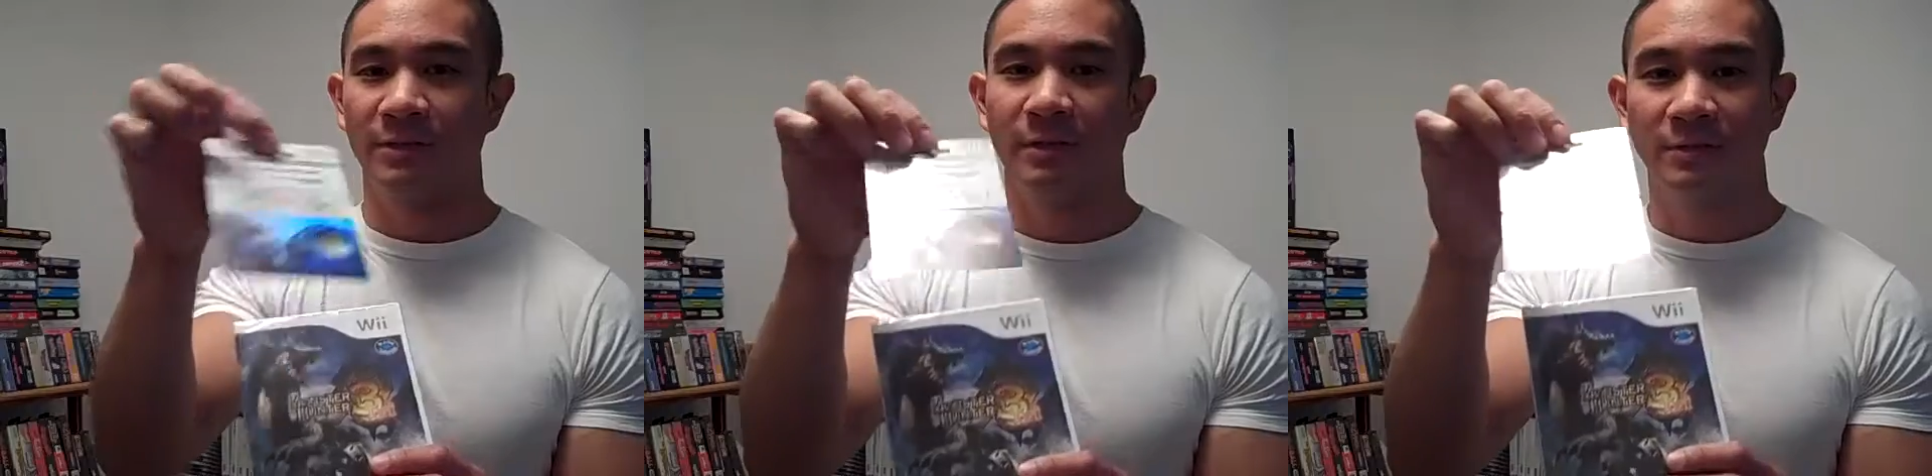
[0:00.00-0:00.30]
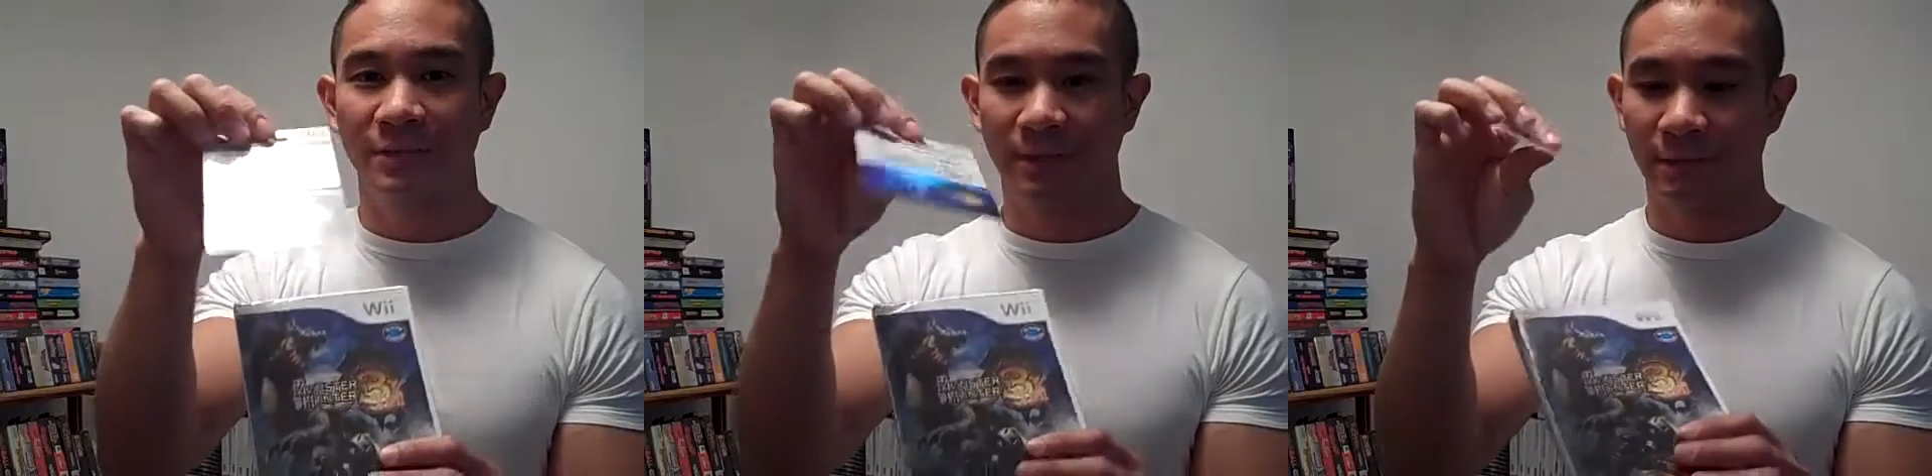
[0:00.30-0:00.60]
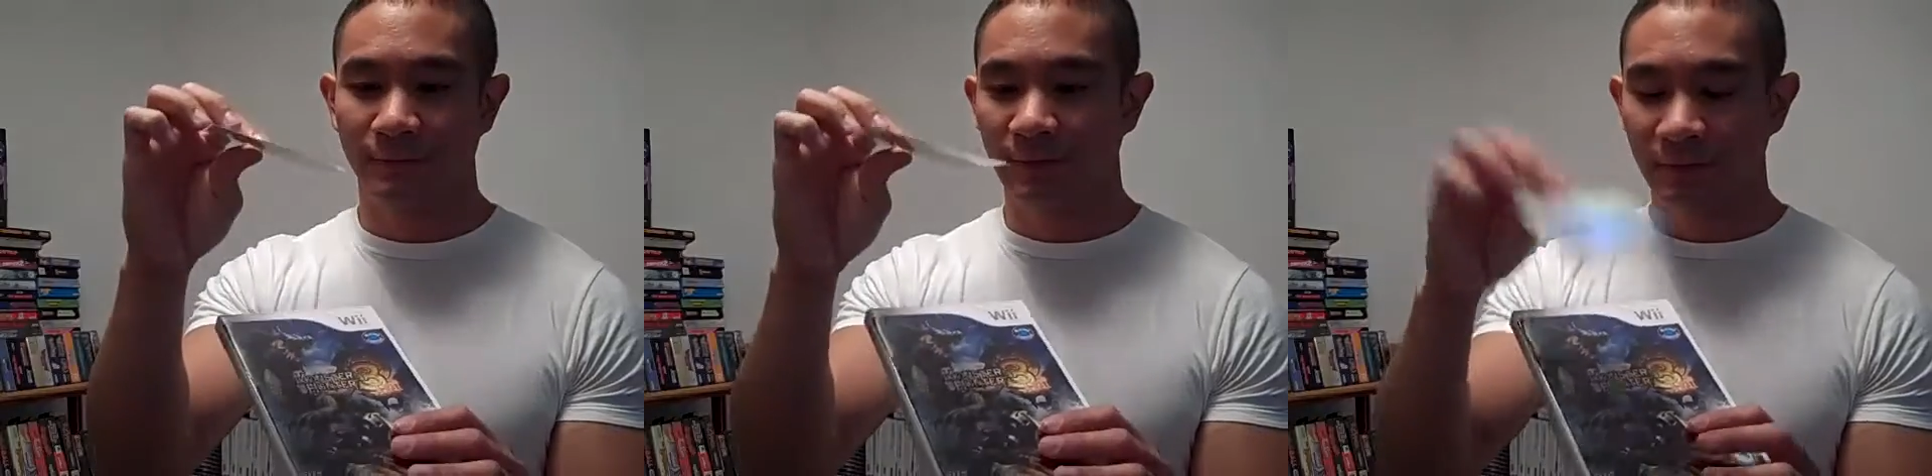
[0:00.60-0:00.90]
So it was a
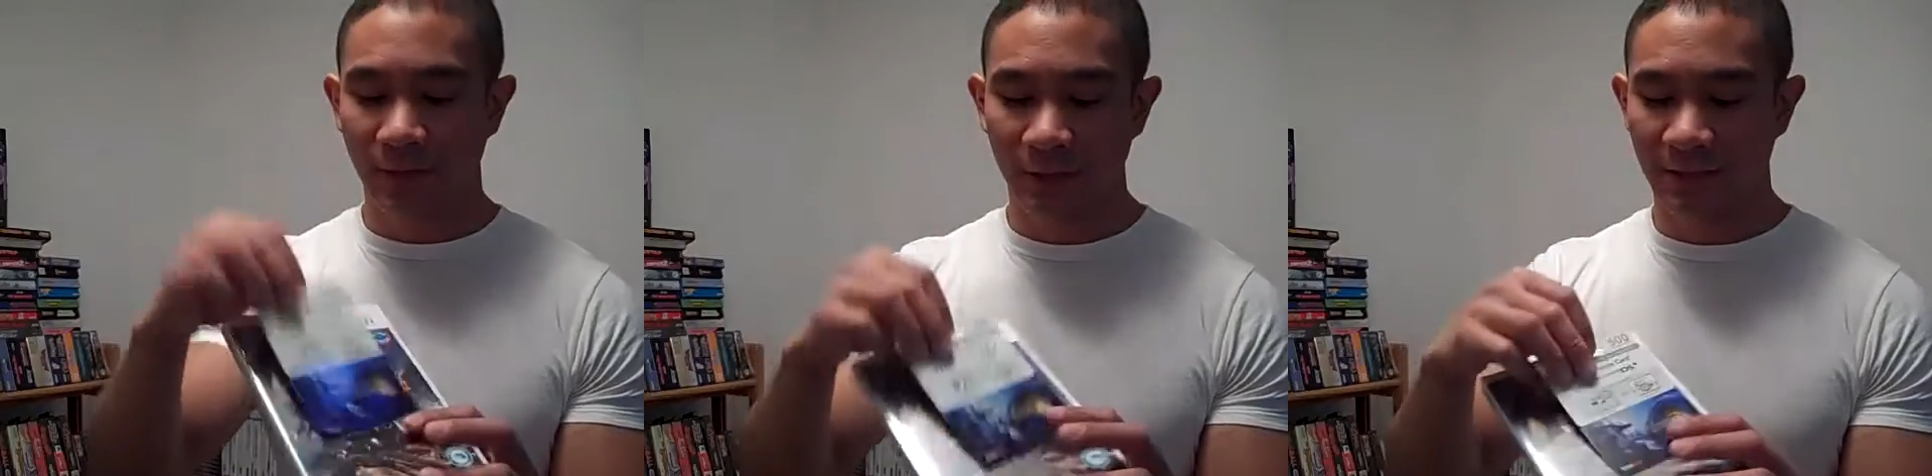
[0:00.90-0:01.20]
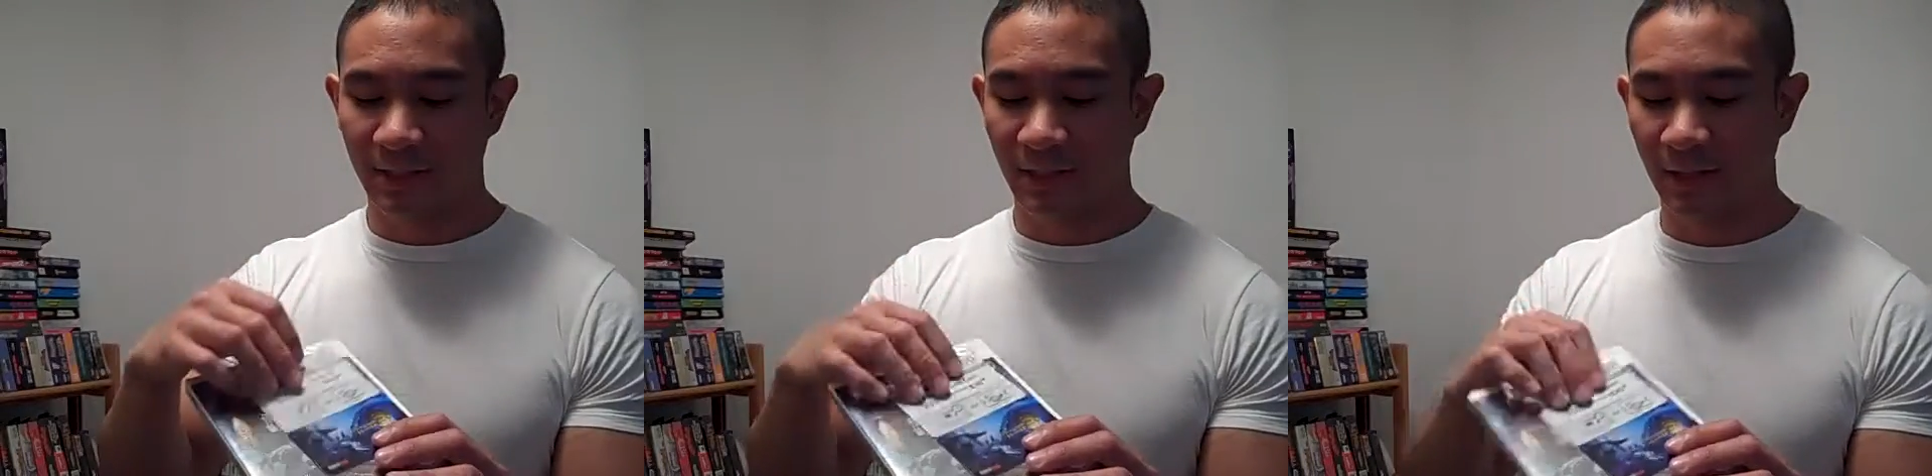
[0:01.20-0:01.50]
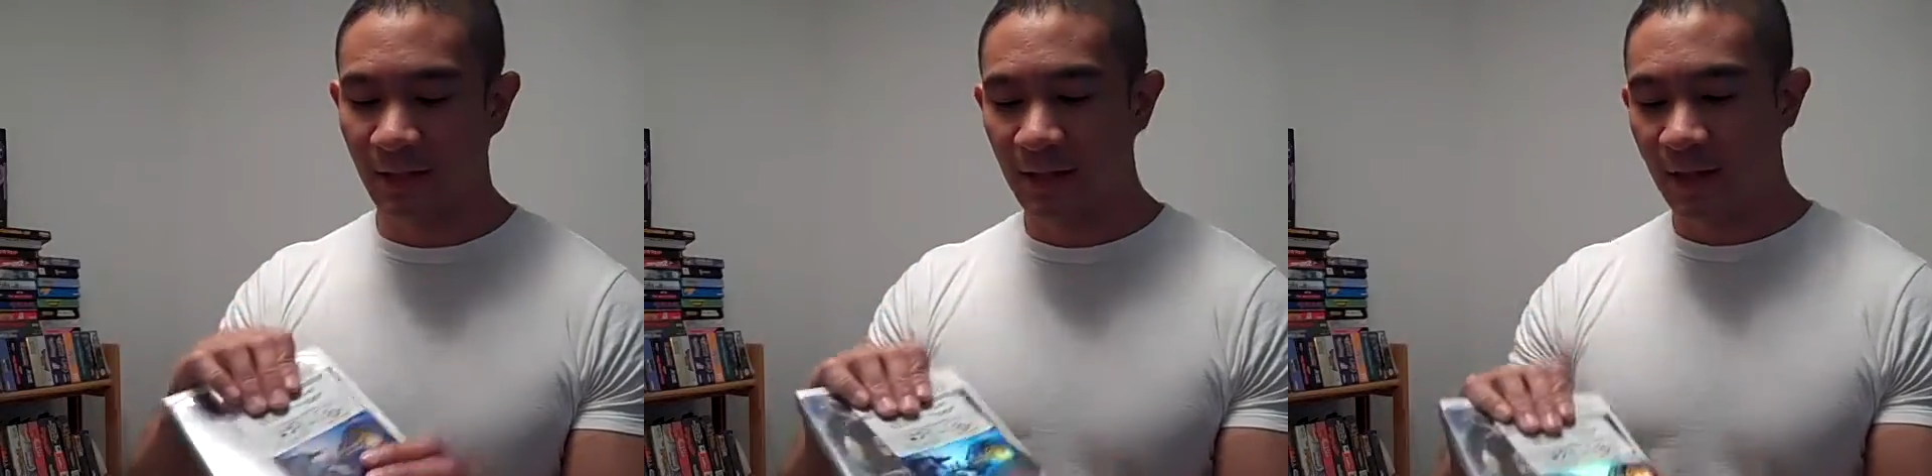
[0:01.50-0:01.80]
good
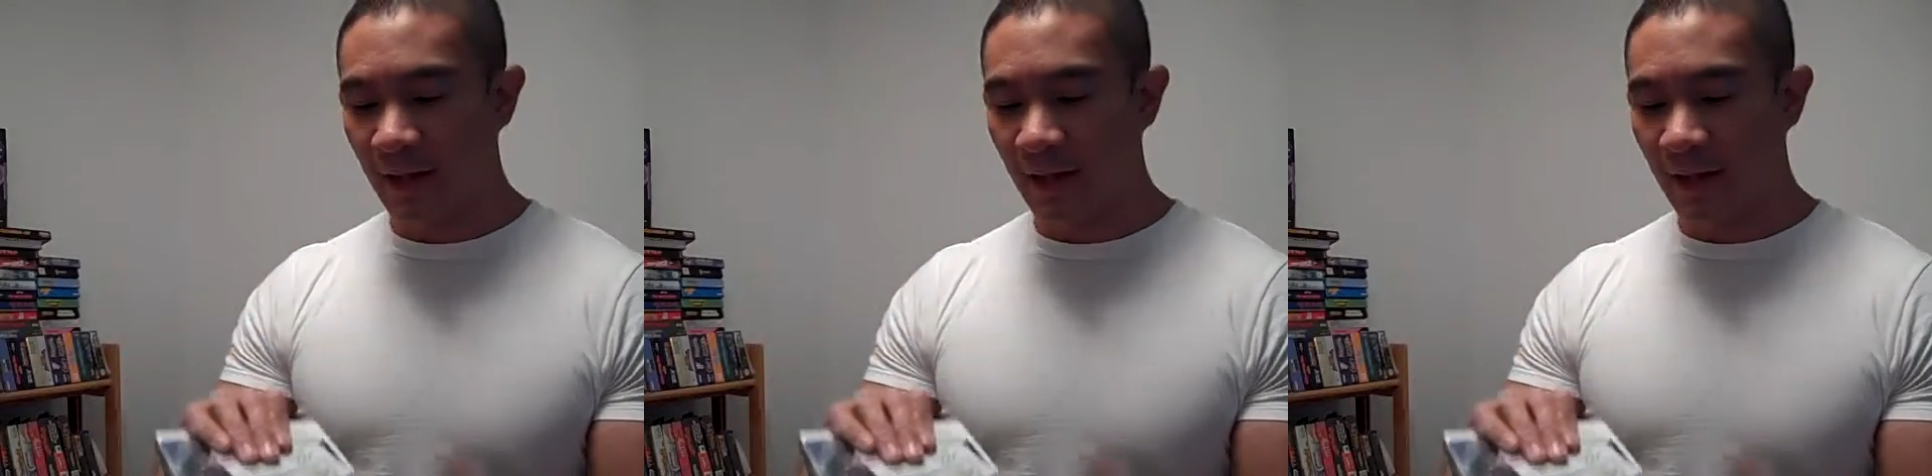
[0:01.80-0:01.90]
deal.